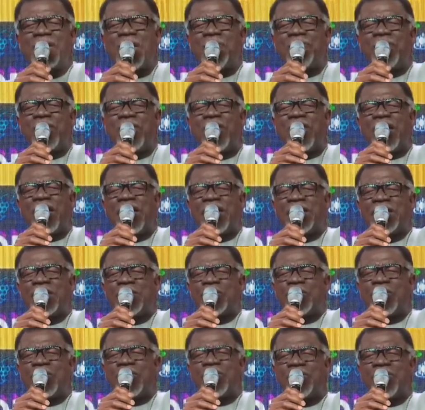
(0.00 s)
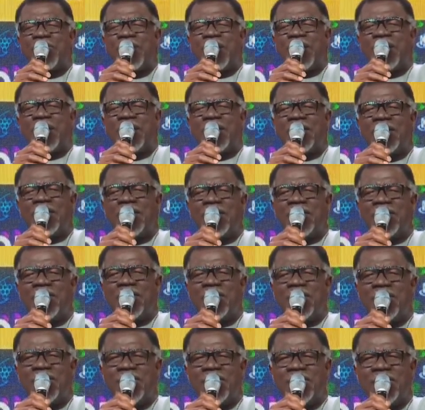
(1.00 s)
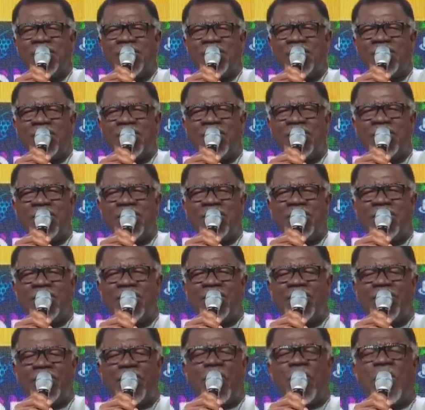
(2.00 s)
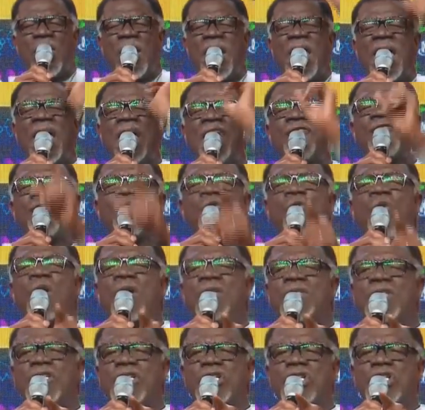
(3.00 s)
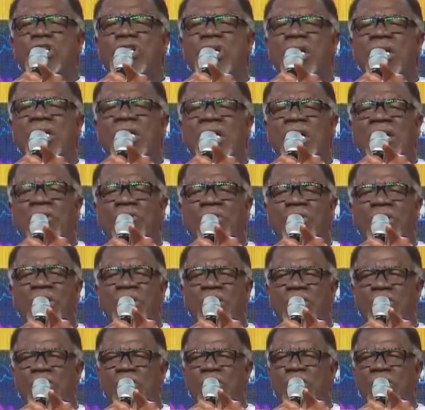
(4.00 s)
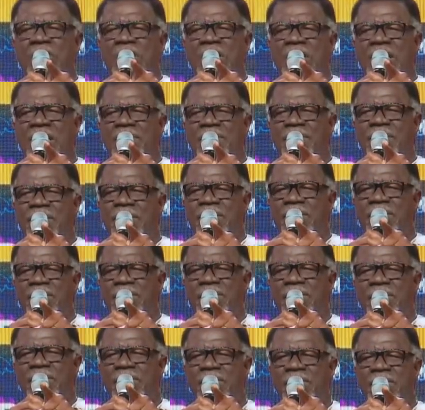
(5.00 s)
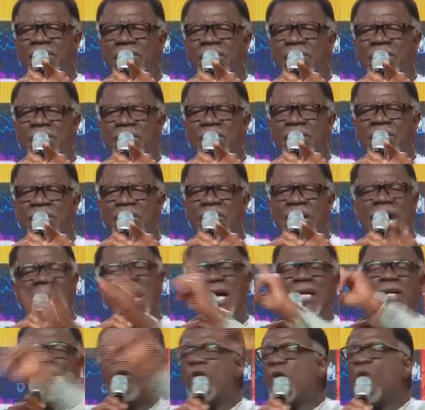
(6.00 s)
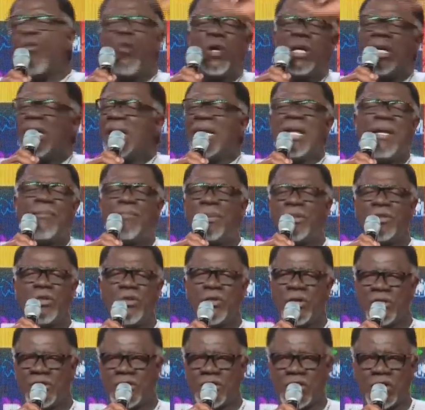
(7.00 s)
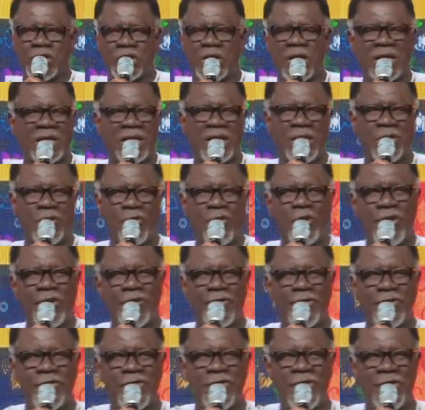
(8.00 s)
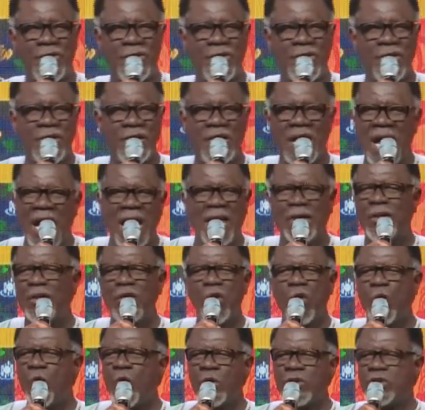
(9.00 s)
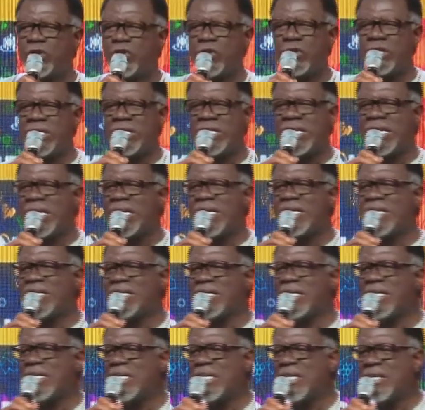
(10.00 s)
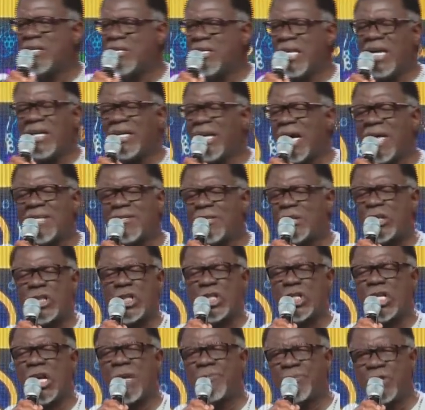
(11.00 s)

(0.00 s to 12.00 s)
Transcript: Lift up your hands with me. For everyone struggling with the wrong label, I don't know what label you are struggling with. I don't know what you did that has